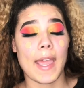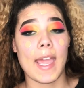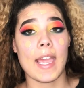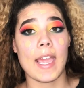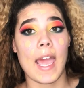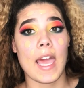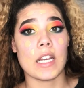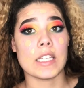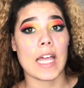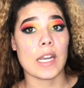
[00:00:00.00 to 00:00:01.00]
and add
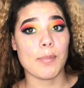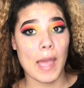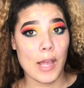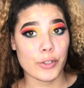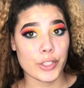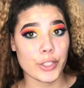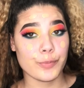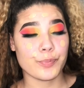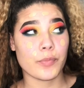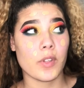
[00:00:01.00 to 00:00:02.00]
a lot of powder
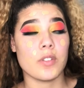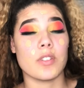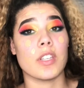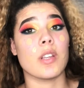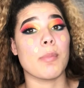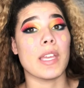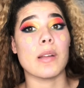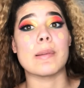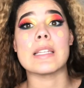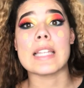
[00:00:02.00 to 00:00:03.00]
so your
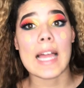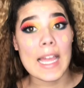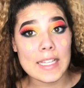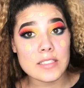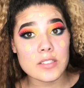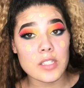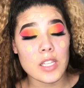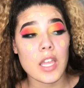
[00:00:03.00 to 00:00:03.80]
makeup lasts.